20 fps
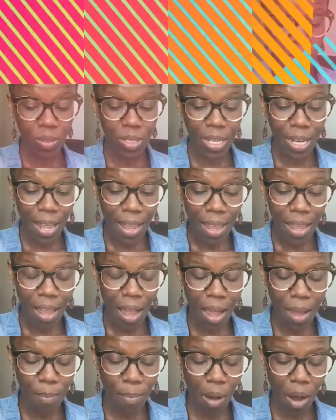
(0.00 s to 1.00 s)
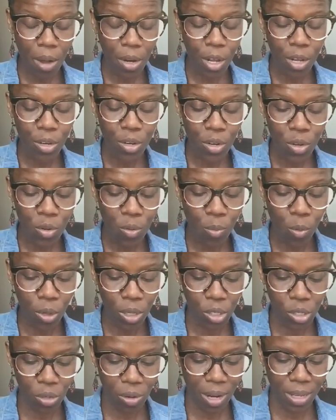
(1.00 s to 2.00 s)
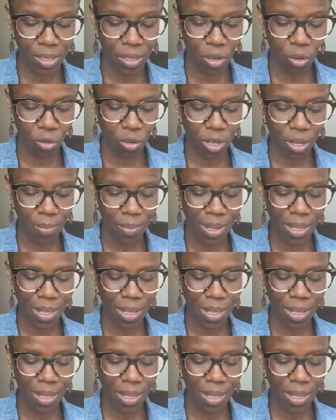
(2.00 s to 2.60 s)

So today I bought a new moisturizing cream.